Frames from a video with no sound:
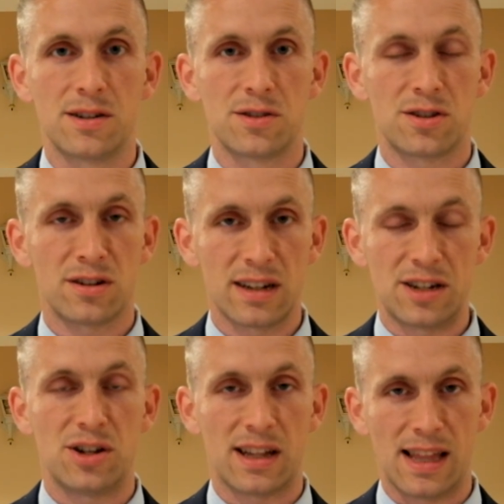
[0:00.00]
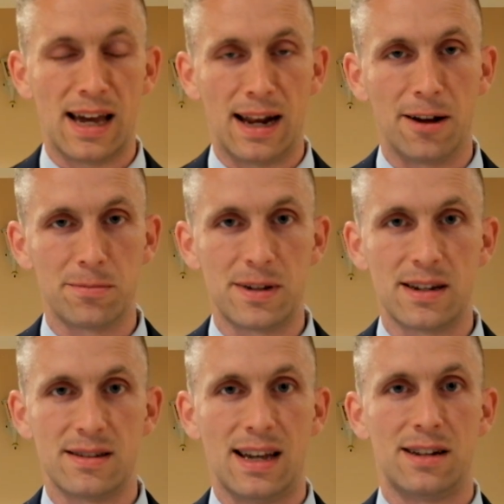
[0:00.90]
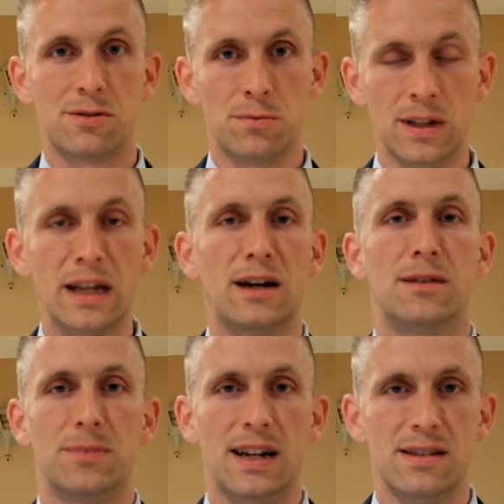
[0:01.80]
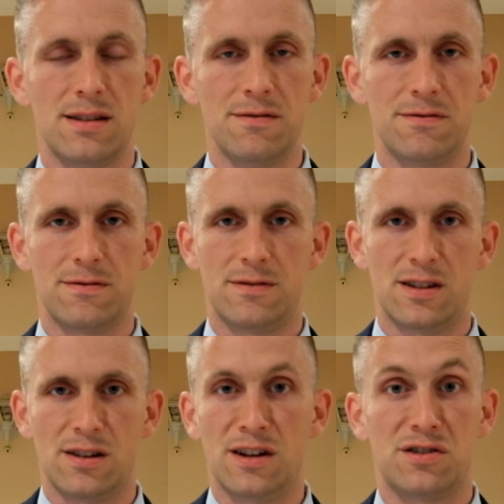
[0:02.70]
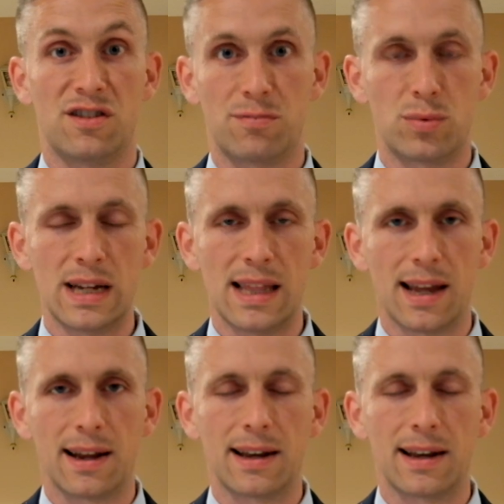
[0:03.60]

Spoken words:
Certainly check that out because that is a really comprehensive discussion of breathing